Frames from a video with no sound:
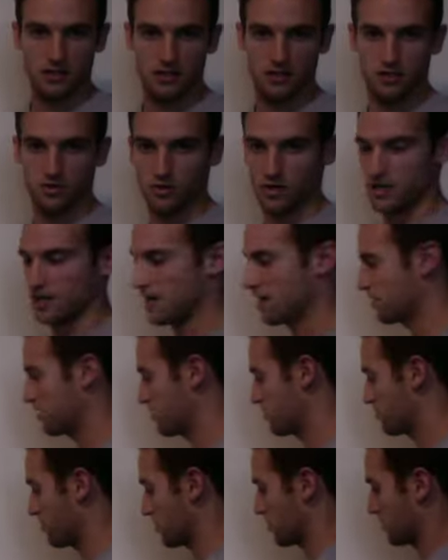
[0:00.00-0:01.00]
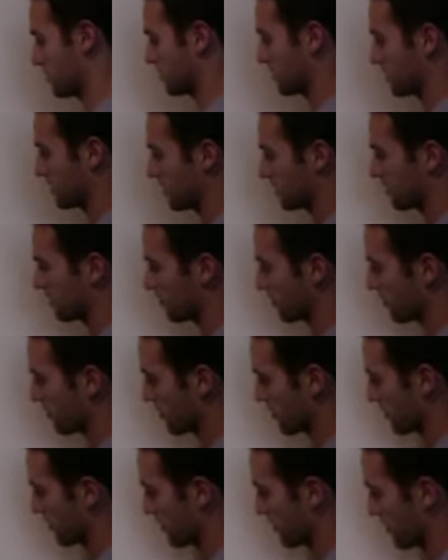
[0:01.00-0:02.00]
to where now this person is leaning
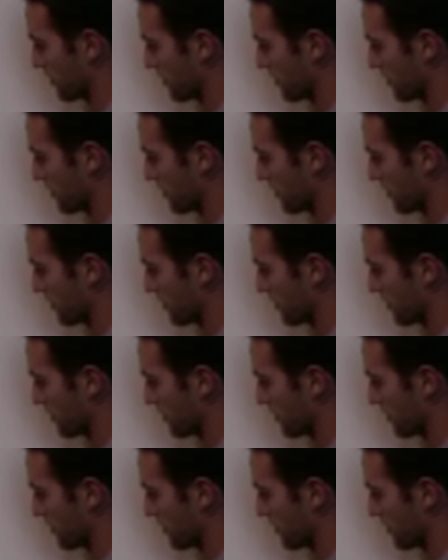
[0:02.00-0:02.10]
forward,